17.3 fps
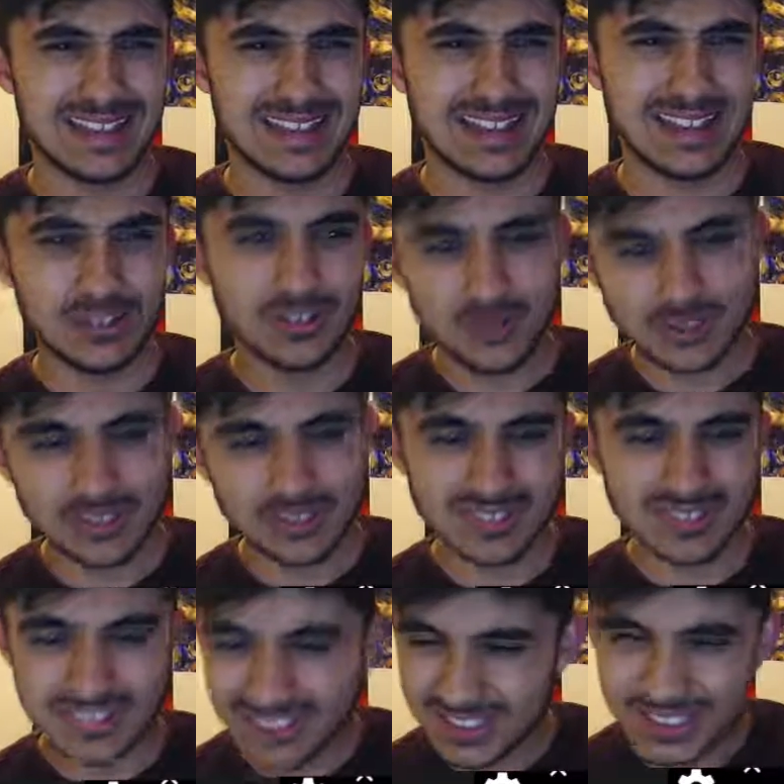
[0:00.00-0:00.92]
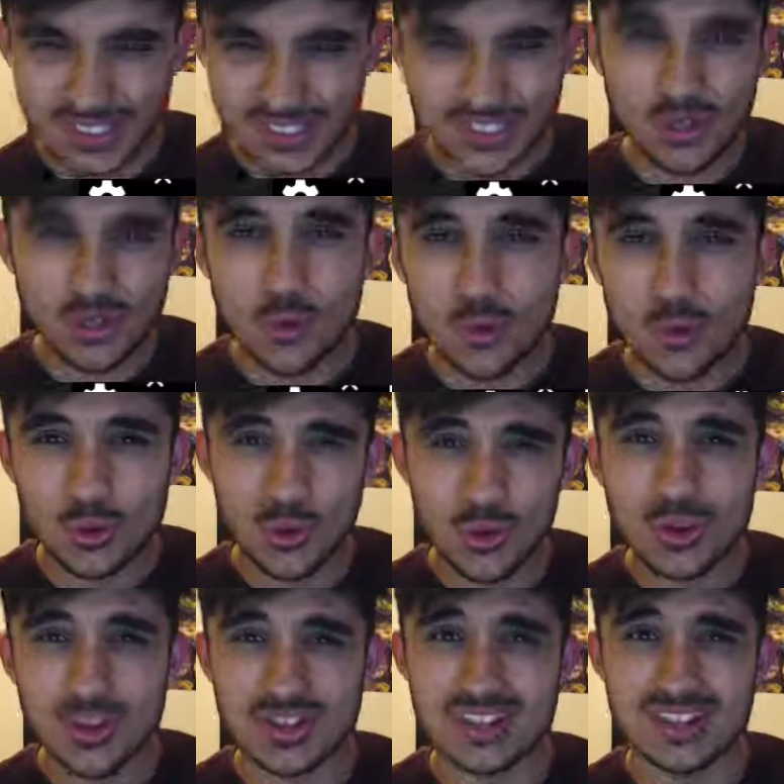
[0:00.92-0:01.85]
And it's so
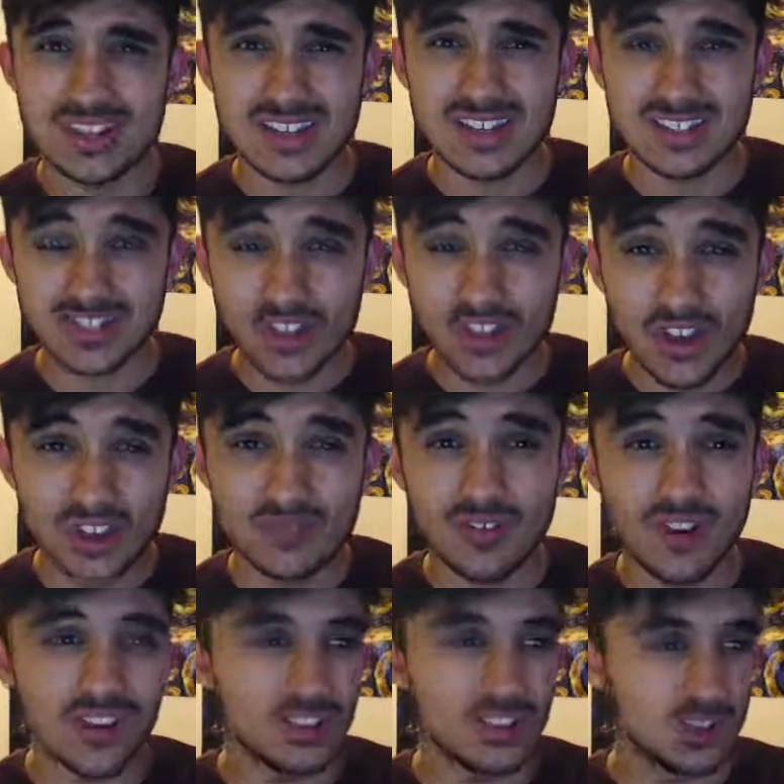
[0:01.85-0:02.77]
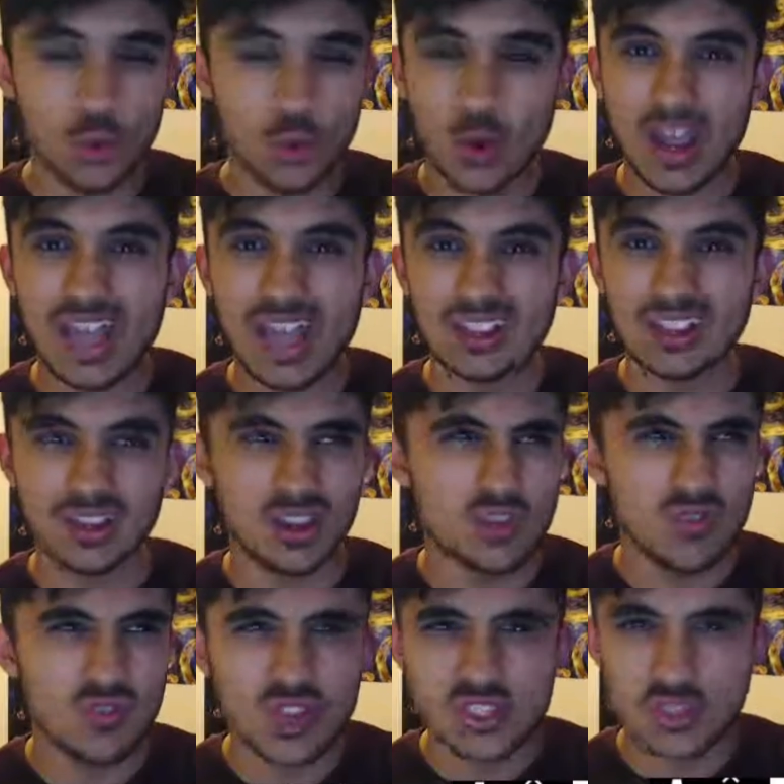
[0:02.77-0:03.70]
good. Sci-fi, Jor-El,
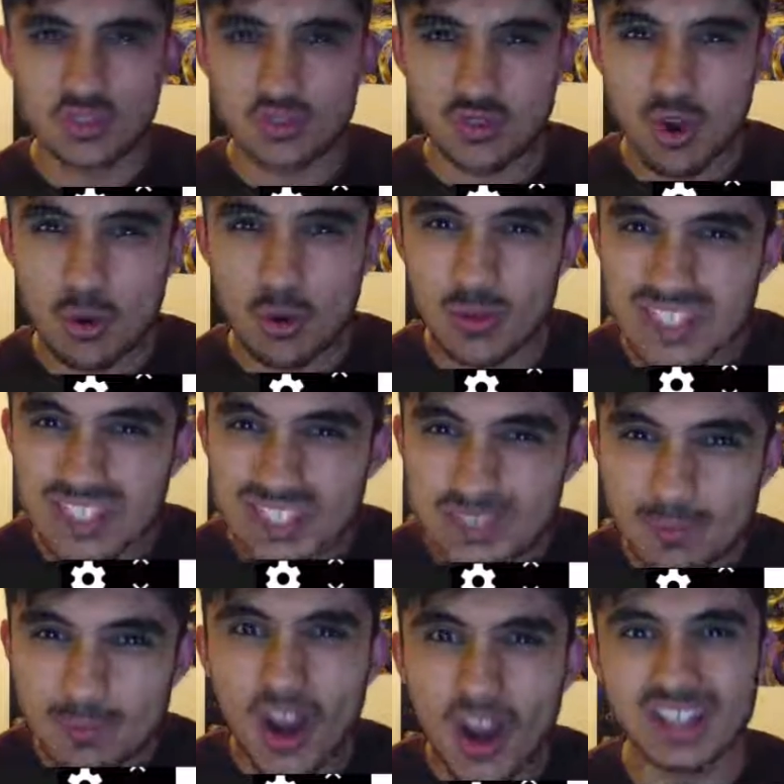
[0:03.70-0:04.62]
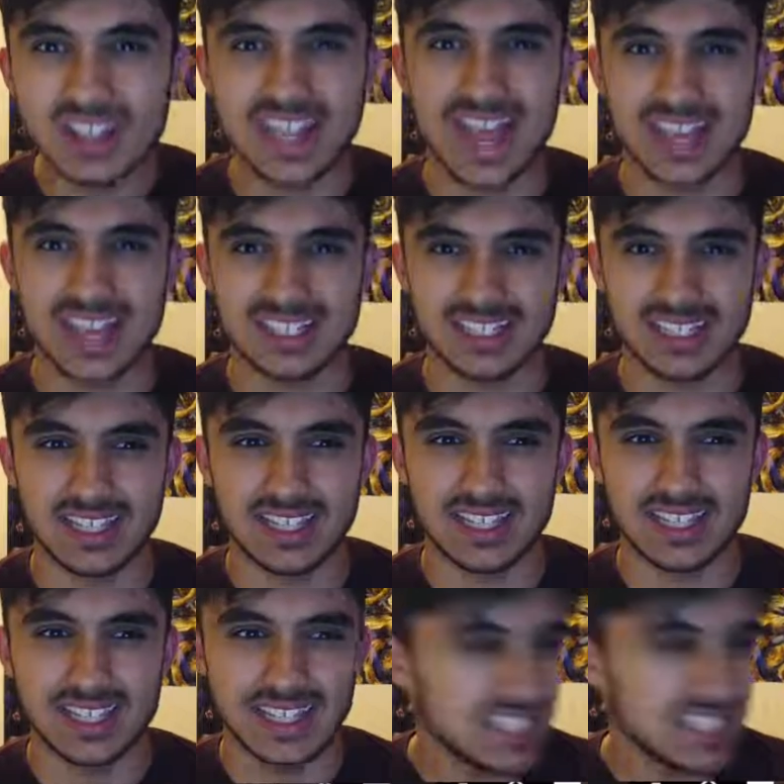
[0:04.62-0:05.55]
Russell Crowe, inspired casting.
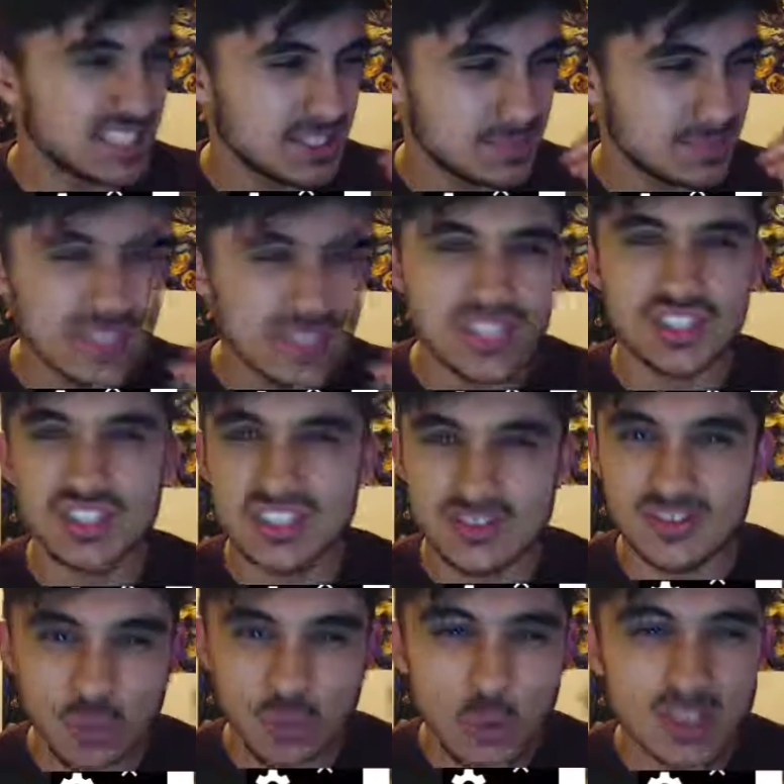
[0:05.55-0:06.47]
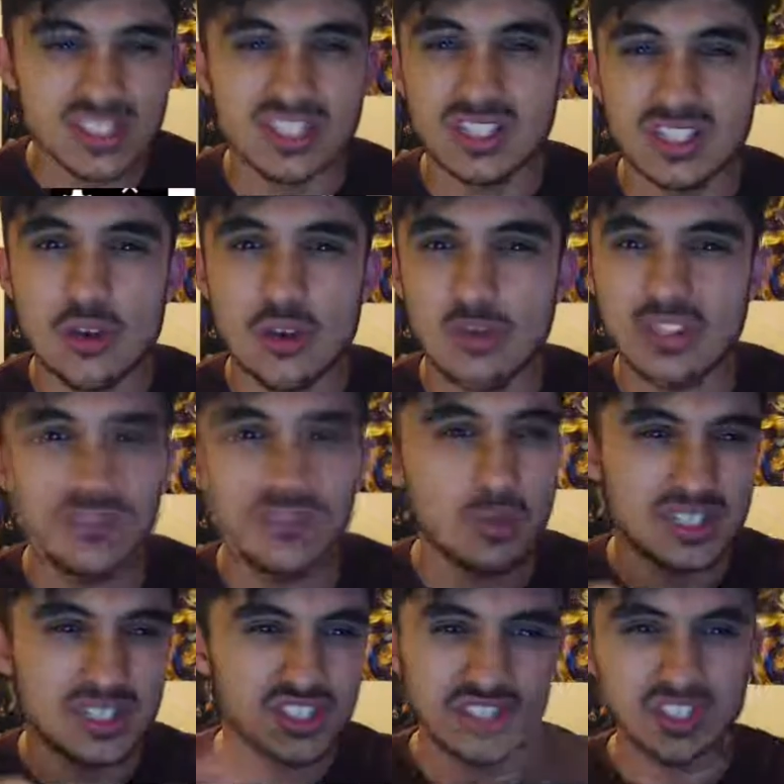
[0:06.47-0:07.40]
His speech, his voice alone, even
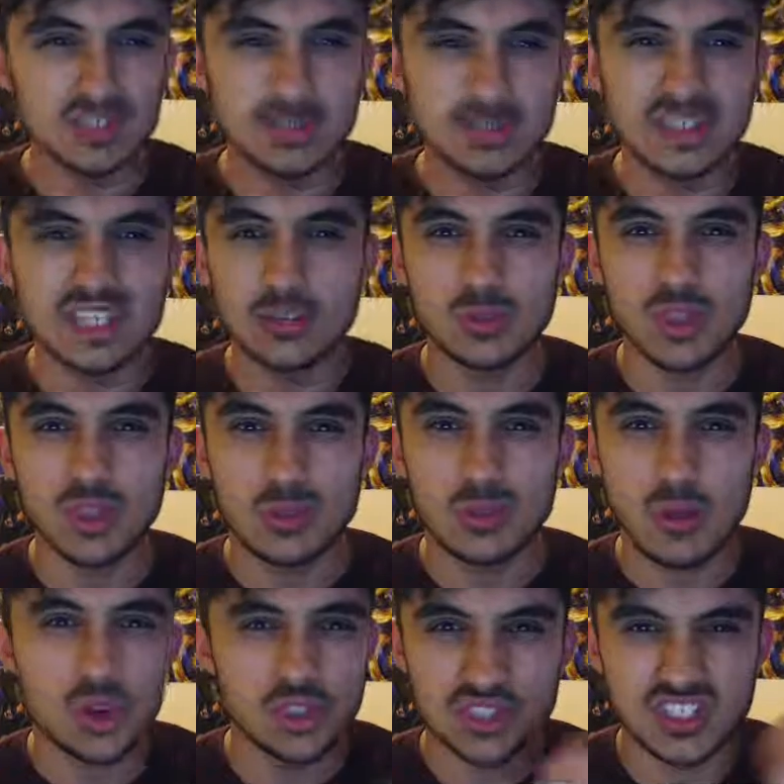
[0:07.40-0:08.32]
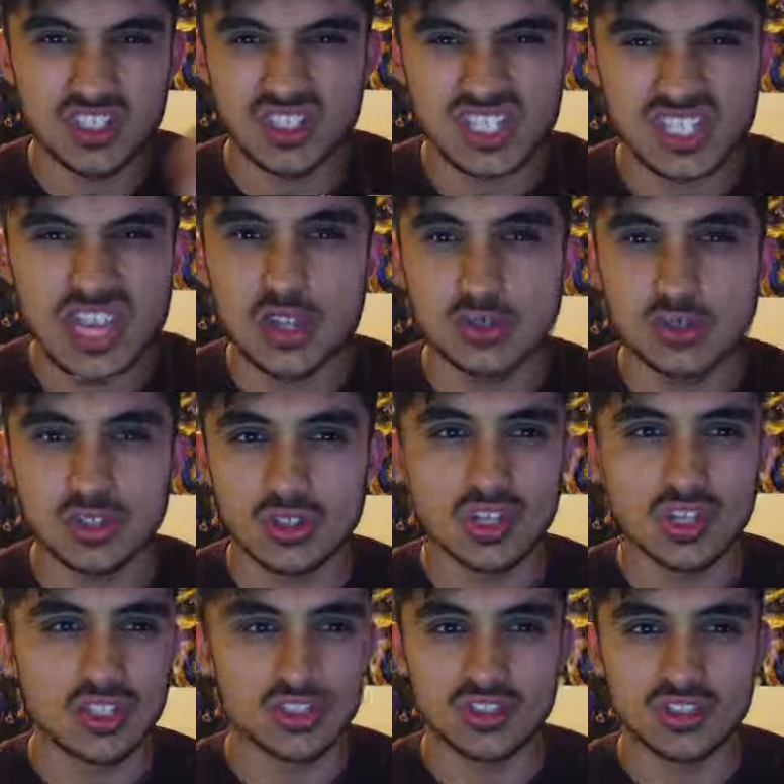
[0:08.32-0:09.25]
when he's just speaking with no emotion, it sounds
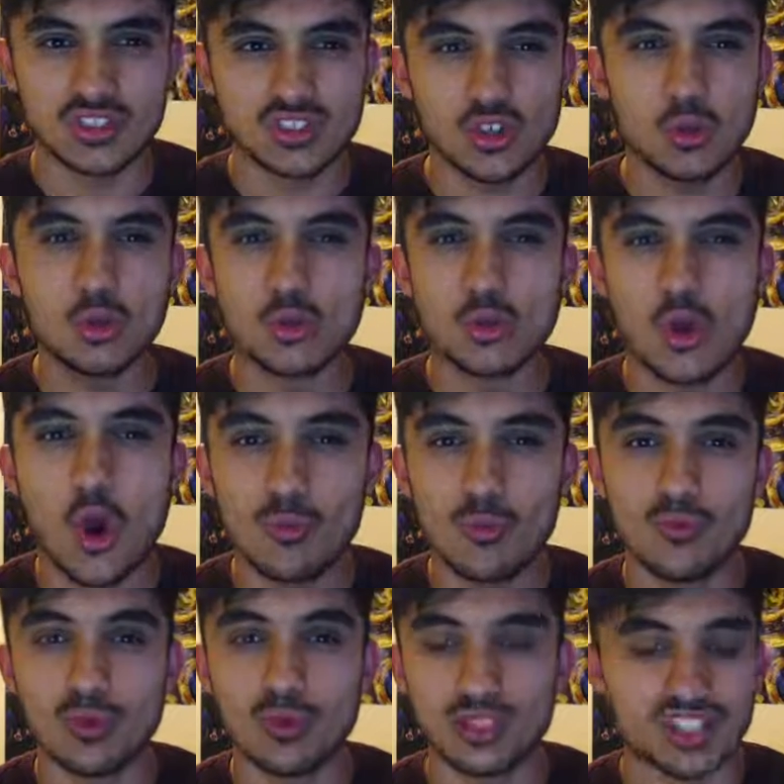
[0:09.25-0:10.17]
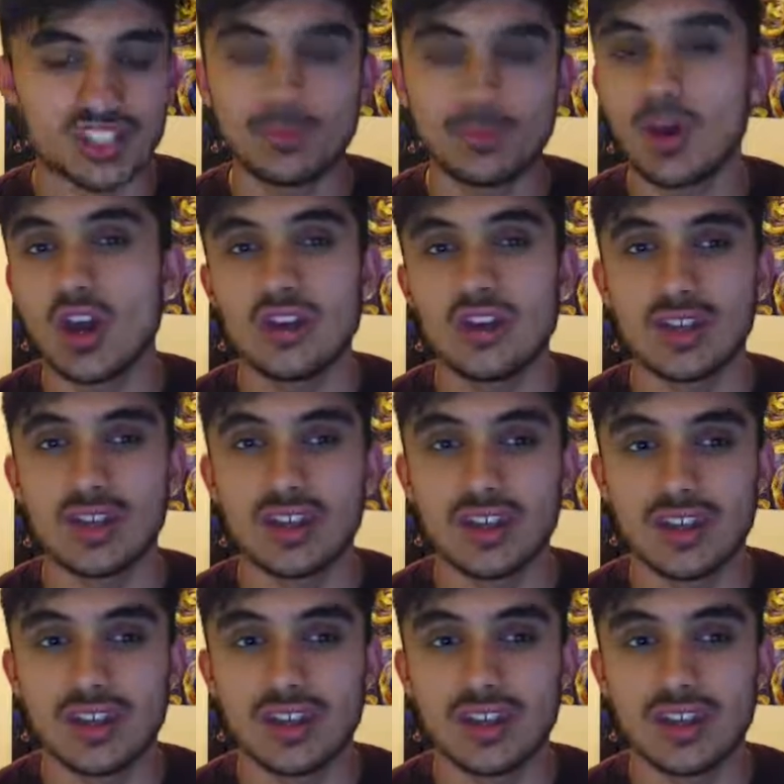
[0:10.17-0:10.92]
just so hopeful and inspiring.